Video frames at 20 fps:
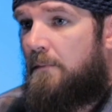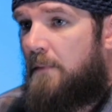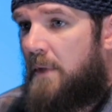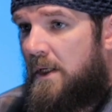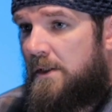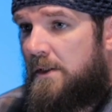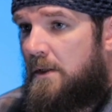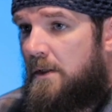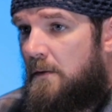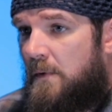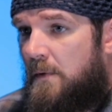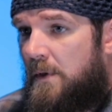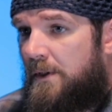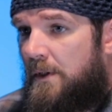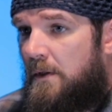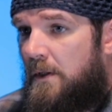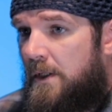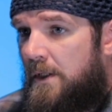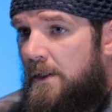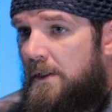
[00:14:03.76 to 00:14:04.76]
based on what
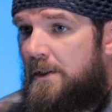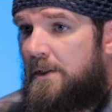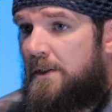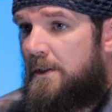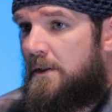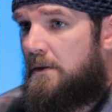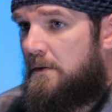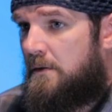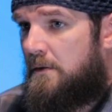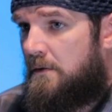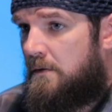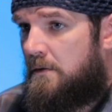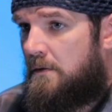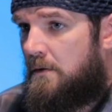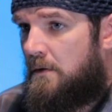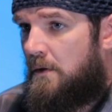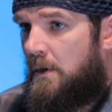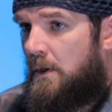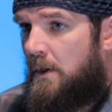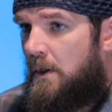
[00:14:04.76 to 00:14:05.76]
there is and
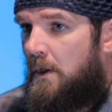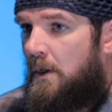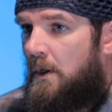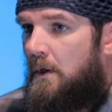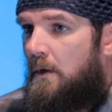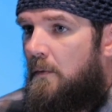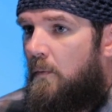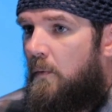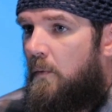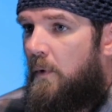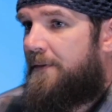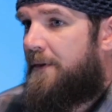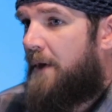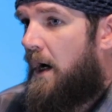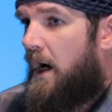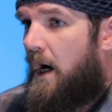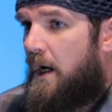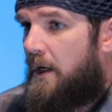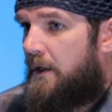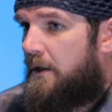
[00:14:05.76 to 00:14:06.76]
what the
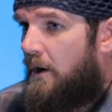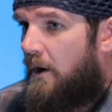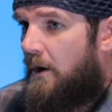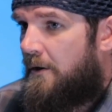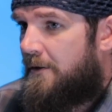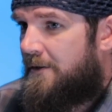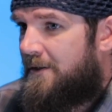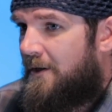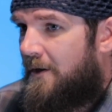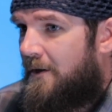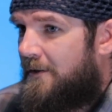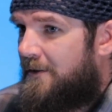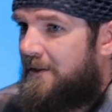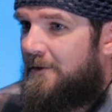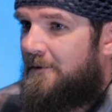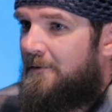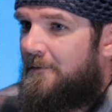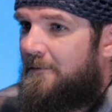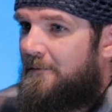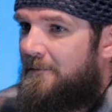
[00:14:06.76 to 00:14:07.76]
hot cards are
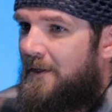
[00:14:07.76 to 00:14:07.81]
too,